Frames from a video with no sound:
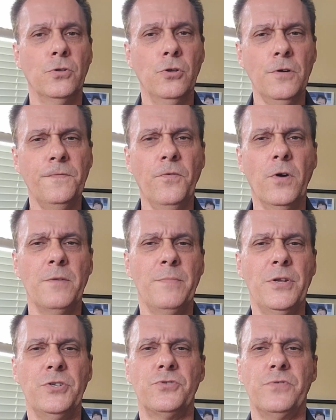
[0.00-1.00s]
Look for
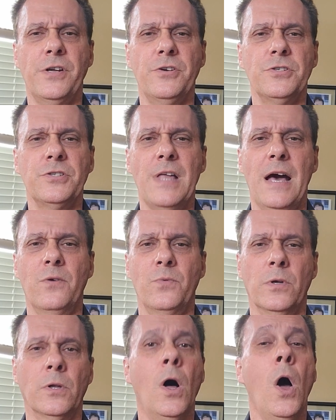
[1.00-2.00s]
administrators that
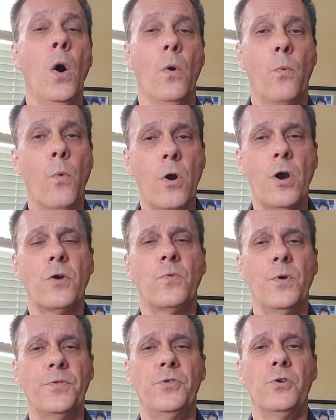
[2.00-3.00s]
will work
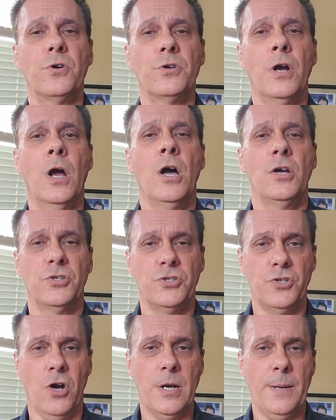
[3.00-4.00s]
with your
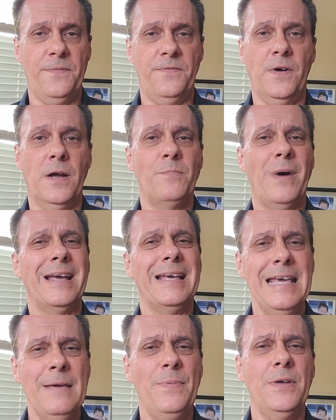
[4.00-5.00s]
startup fund by
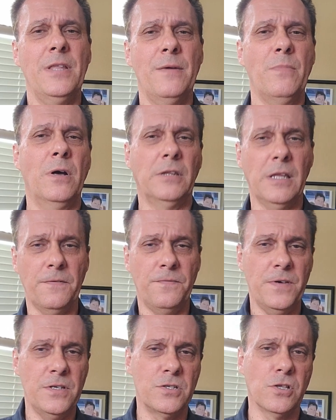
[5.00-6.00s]
keeping their monthly
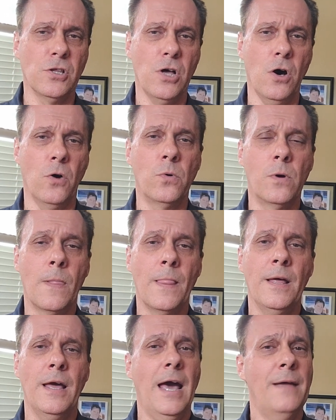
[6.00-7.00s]
fees low,
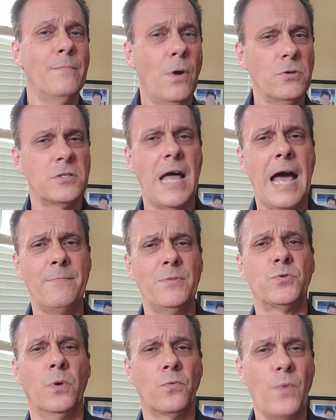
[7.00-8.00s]
and most
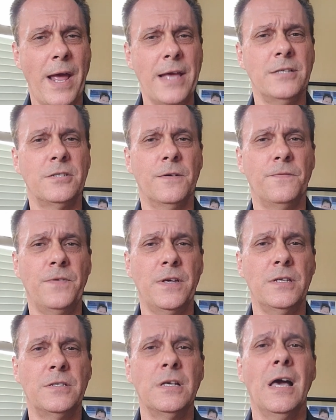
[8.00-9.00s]
admins will raise their
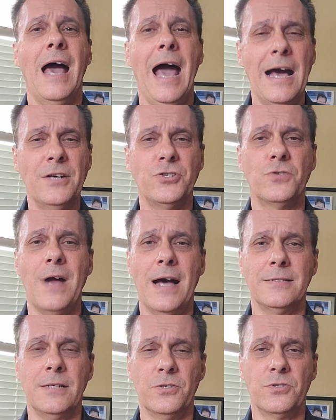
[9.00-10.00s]
fees as your
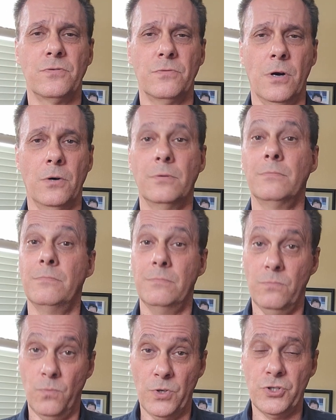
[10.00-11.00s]
assets grow,
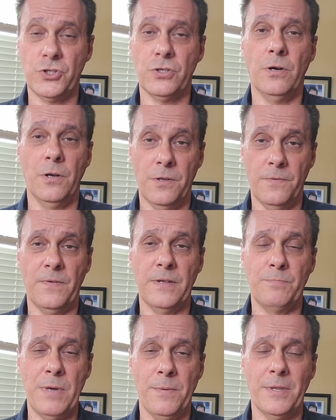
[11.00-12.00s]
which are the
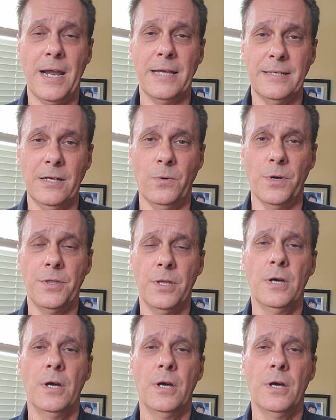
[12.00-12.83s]
people that I deal with.